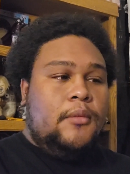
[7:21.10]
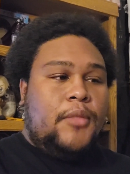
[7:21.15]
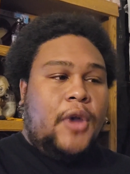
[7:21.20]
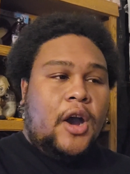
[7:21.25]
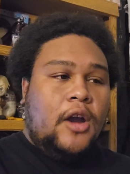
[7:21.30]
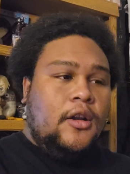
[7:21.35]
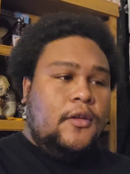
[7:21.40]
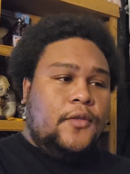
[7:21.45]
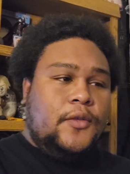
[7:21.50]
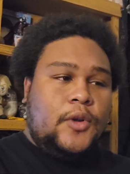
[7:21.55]

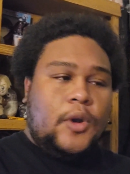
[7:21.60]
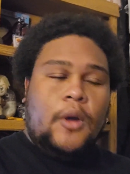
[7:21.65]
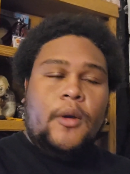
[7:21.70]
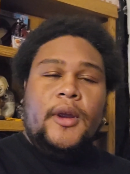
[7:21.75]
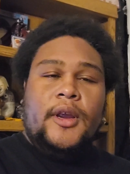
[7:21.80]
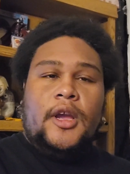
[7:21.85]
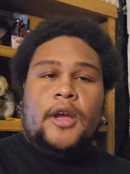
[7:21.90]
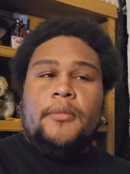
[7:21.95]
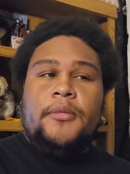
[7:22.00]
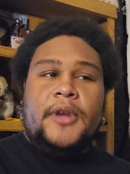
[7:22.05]
Part of
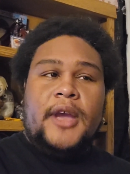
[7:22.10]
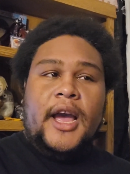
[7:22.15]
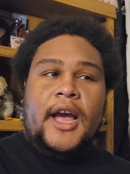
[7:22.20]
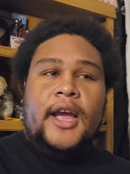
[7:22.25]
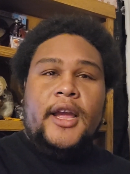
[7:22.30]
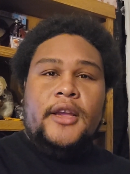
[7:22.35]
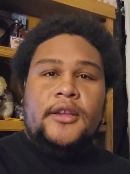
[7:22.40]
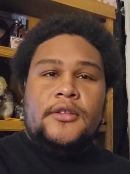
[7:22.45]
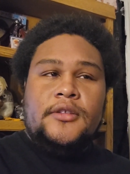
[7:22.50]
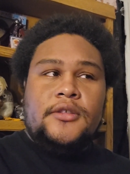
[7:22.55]
growing up,
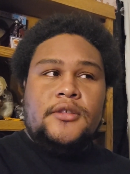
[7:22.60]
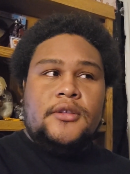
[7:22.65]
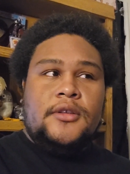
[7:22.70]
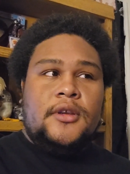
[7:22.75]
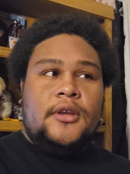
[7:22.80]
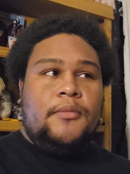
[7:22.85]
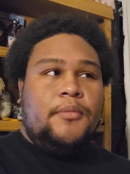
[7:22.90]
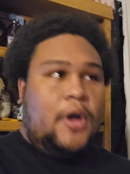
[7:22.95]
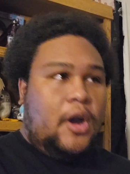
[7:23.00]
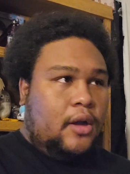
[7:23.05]
guys,
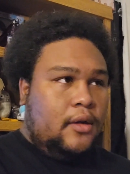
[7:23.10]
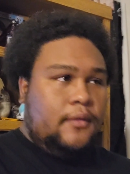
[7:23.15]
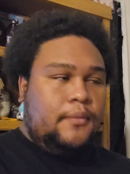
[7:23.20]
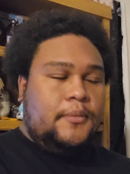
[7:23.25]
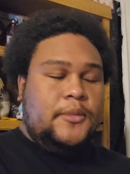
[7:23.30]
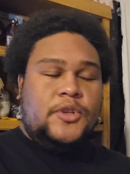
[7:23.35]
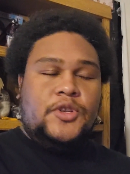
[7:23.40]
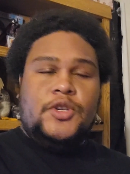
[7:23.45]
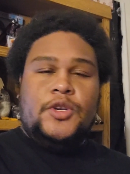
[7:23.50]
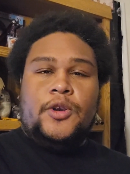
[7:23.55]
part
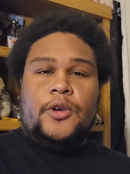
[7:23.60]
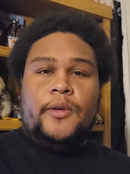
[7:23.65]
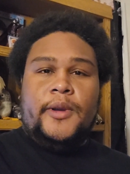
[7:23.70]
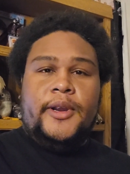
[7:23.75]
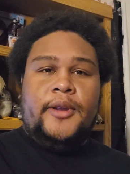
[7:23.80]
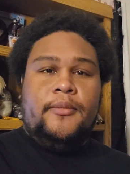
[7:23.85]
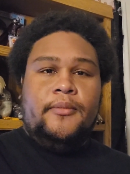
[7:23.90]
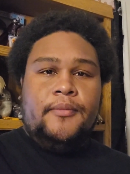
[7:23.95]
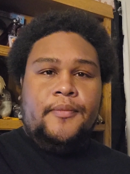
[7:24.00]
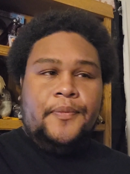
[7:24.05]
of
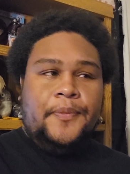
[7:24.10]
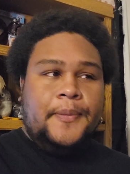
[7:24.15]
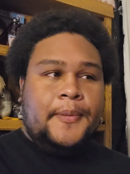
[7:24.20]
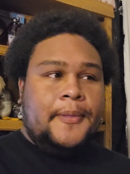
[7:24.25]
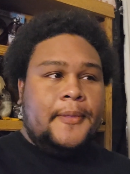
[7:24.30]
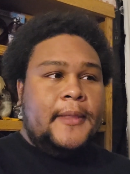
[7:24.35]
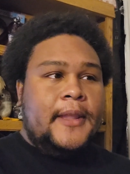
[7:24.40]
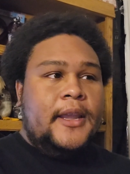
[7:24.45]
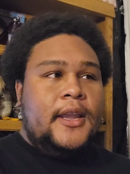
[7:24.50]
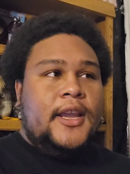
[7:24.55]
maturing,
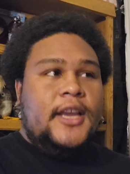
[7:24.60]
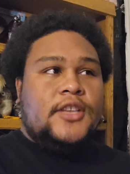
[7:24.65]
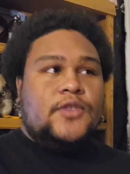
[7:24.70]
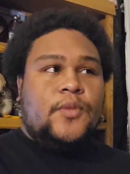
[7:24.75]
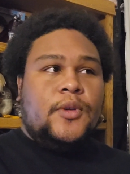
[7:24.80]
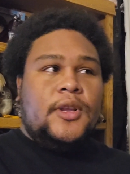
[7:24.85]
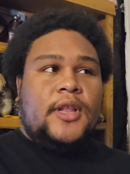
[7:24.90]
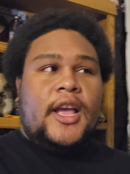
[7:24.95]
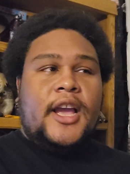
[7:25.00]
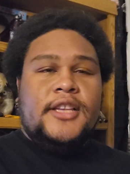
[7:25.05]
is
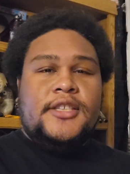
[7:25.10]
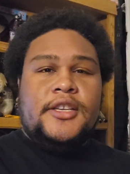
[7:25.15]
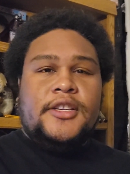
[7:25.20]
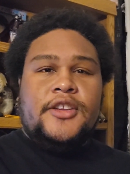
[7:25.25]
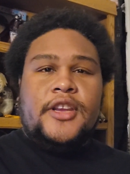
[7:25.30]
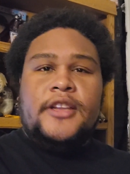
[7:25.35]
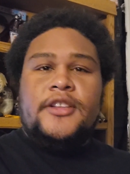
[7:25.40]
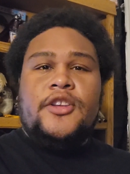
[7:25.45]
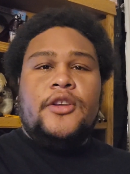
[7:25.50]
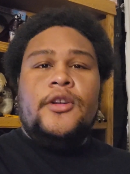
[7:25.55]
realizing
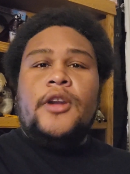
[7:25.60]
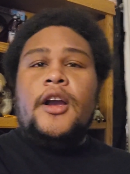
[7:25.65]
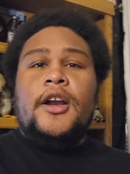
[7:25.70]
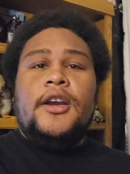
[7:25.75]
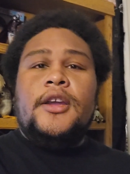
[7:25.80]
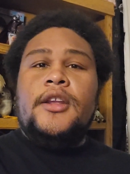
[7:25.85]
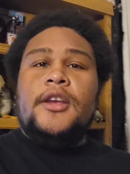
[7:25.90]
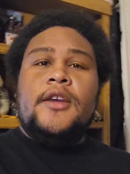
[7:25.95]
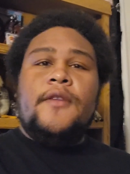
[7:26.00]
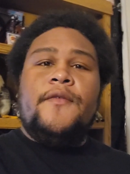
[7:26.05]
that you're not
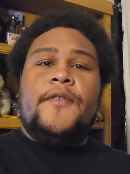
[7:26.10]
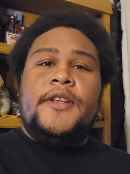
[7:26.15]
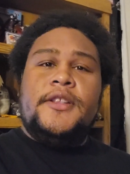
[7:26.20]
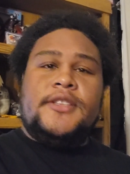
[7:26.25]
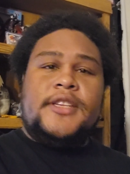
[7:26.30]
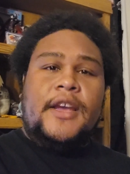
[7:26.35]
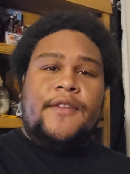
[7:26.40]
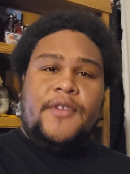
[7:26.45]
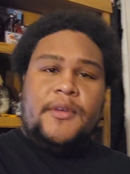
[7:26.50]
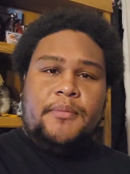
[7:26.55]
going to
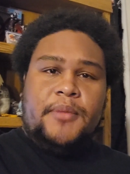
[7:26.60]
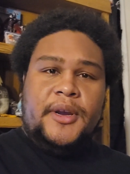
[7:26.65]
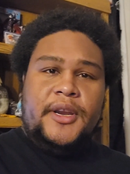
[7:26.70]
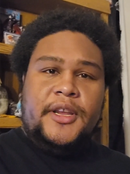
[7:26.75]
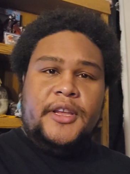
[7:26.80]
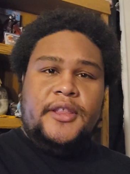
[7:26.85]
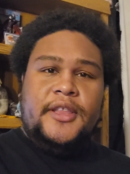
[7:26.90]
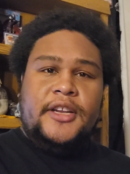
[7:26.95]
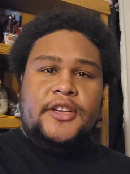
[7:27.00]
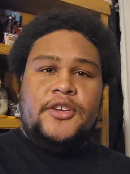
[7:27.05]
convince
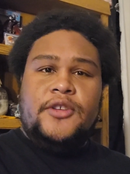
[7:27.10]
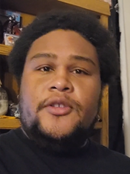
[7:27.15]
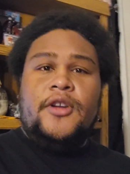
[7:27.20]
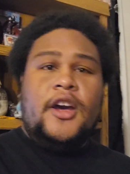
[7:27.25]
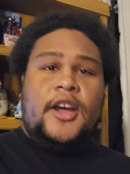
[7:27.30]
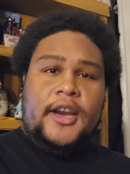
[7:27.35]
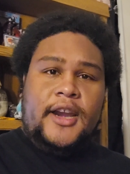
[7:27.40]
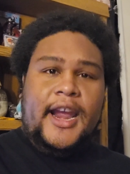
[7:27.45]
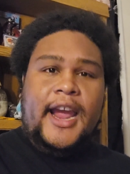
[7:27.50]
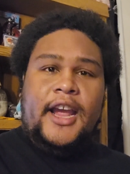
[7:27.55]
everybody that you're
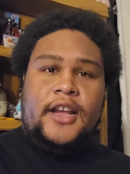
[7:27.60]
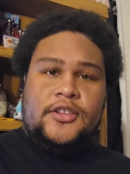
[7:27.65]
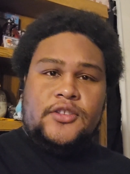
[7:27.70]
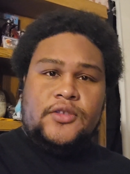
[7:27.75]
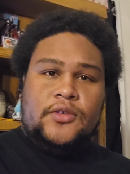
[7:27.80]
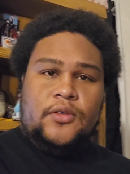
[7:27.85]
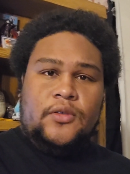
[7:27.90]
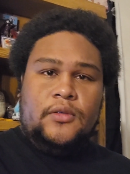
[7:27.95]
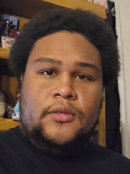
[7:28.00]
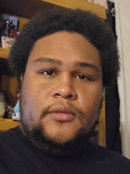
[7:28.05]
not an
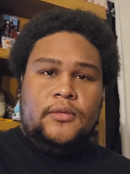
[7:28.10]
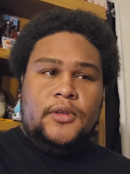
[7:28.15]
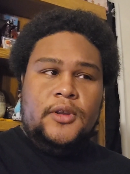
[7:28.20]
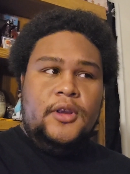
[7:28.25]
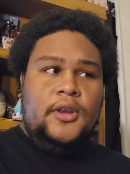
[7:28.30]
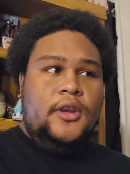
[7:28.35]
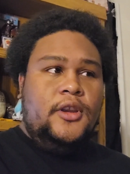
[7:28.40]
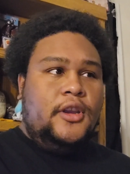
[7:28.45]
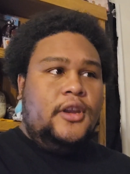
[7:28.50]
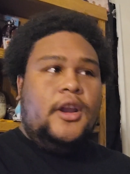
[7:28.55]
asshole.
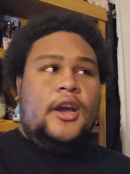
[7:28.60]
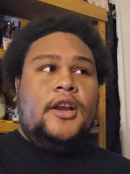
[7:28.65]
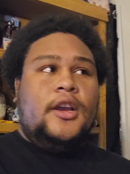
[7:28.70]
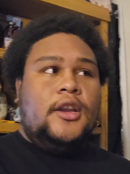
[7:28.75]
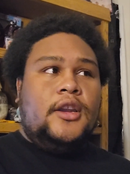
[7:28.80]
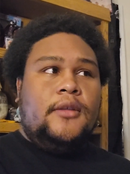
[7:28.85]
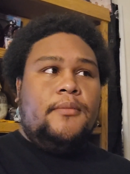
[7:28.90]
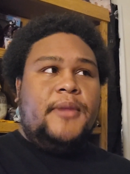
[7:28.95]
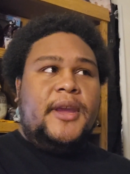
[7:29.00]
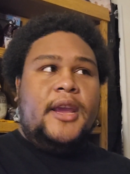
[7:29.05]
You're not
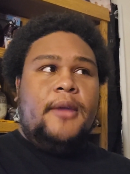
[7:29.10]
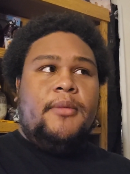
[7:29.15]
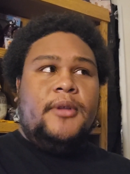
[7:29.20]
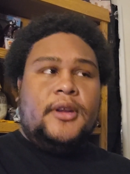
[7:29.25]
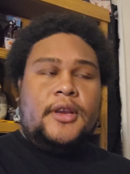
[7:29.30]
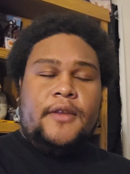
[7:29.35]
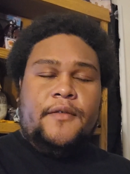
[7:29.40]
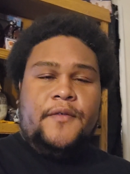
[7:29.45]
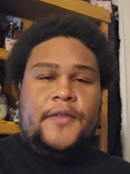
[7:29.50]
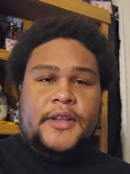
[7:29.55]
going to be able
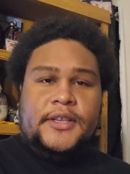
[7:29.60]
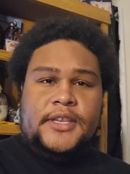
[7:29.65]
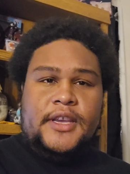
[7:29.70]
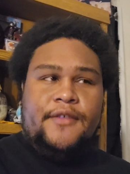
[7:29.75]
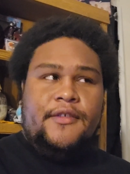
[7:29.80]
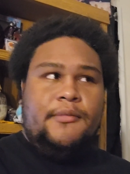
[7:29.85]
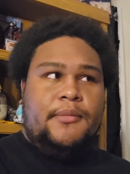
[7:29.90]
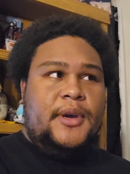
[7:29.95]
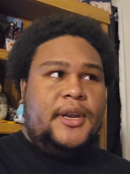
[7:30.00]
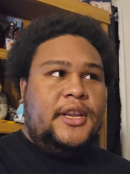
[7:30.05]
to convince
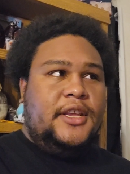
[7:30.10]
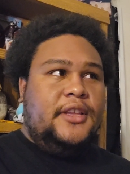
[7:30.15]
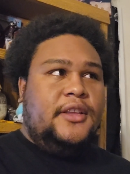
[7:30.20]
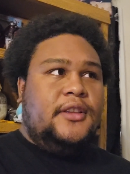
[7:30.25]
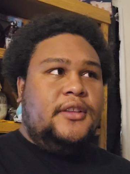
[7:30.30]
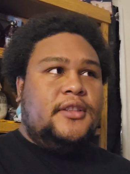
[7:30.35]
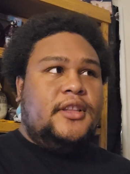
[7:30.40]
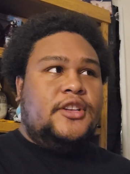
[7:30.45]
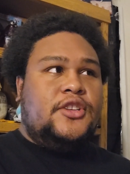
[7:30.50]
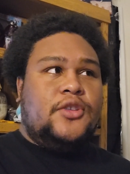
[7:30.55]

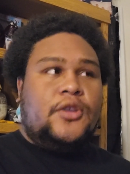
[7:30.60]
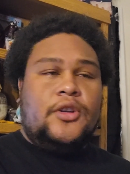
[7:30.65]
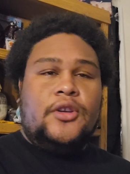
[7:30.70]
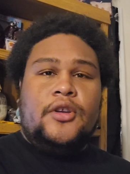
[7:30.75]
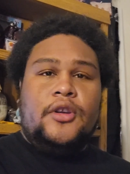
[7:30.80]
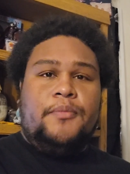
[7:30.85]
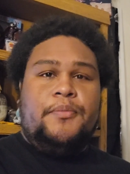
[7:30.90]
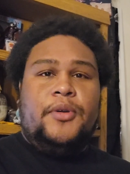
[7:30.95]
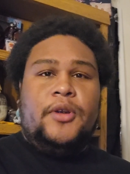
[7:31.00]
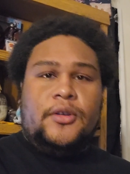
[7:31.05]
everybody that you're a
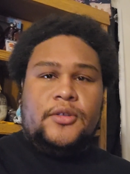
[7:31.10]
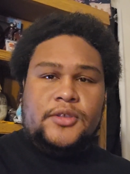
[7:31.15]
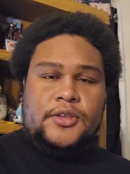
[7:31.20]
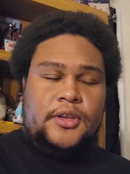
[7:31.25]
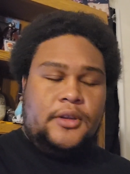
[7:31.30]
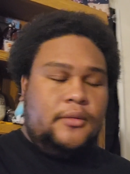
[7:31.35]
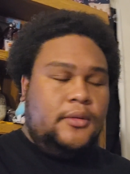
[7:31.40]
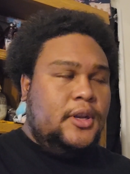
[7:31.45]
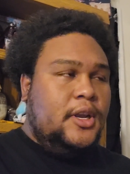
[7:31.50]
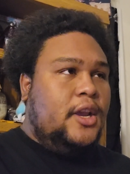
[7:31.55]
good
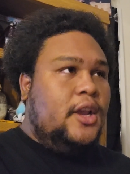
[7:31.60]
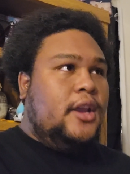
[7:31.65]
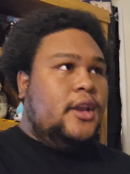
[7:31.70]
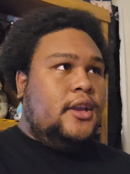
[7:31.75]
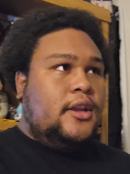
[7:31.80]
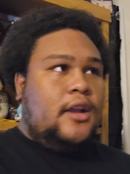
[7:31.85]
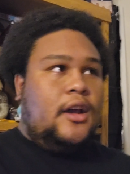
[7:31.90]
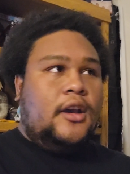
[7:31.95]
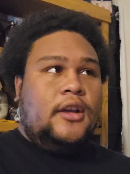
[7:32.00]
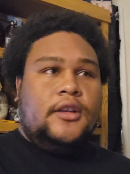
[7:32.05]
person.
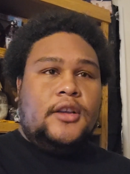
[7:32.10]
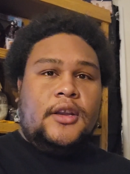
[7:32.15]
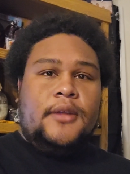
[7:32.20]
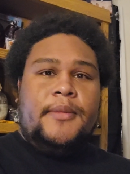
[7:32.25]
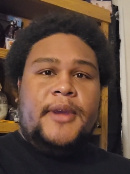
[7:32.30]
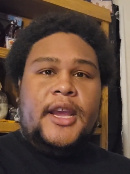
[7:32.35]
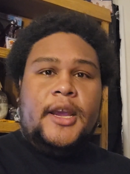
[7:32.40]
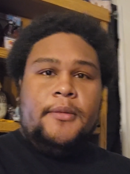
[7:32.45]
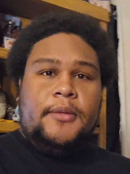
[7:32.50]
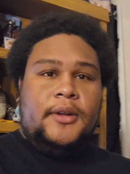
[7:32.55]
You're not going to
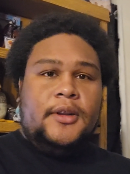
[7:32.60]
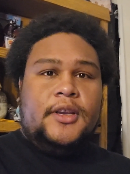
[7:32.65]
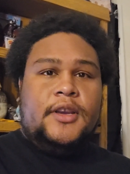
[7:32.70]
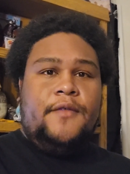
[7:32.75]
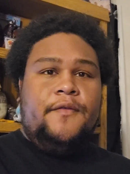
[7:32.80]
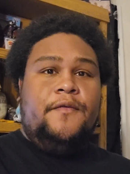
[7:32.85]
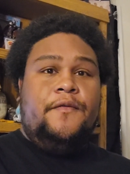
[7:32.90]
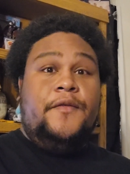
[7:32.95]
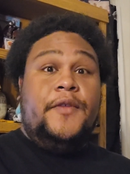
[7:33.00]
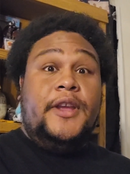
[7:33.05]
be able to
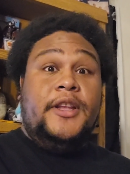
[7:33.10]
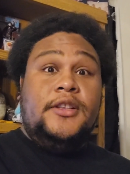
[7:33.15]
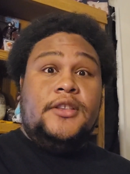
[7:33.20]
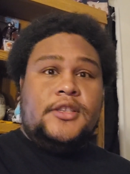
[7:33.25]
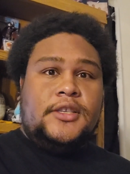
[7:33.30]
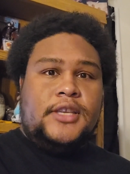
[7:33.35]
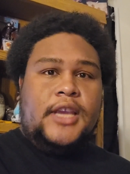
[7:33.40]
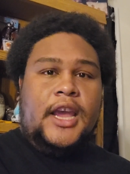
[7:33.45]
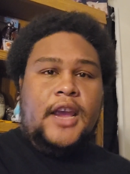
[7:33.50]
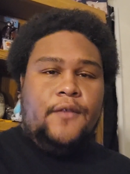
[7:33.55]

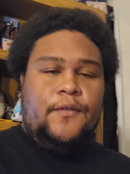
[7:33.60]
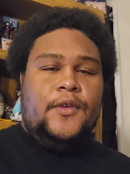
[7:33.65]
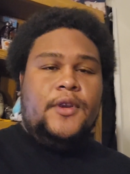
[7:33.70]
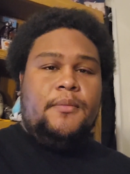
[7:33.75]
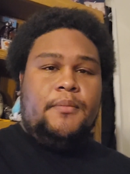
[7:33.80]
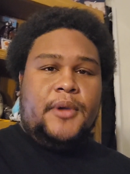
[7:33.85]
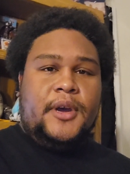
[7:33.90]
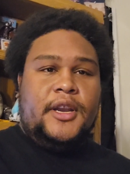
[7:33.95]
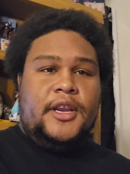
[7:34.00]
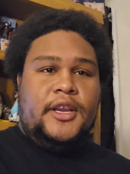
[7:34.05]
convince
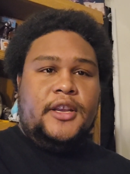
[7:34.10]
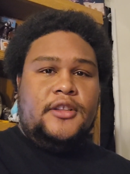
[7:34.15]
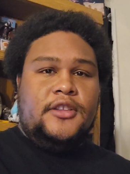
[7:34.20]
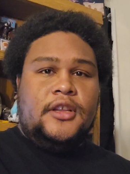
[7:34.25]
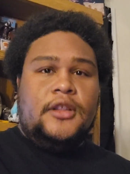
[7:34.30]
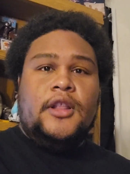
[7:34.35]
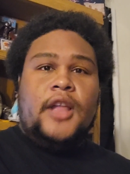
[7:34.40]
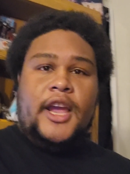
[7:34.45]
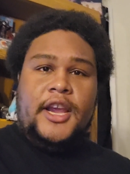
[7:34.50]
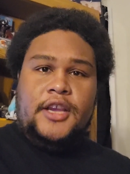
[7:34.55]
everybody
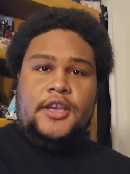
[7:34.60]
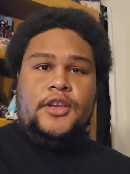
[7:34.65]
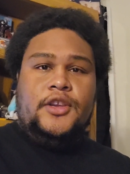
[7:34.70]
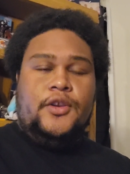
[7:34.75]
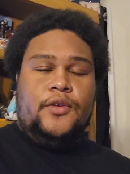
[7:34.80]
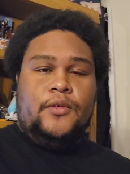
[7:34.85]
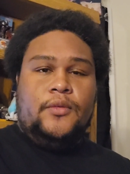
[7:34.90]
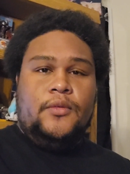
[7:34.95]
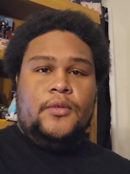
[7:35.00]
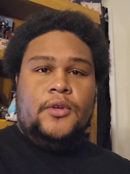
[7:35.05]
to like
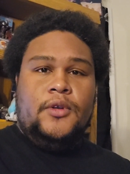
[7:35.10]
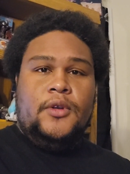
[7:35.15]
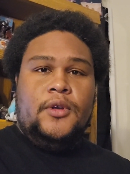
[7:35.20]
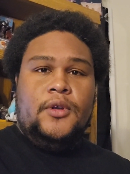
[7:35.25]
you.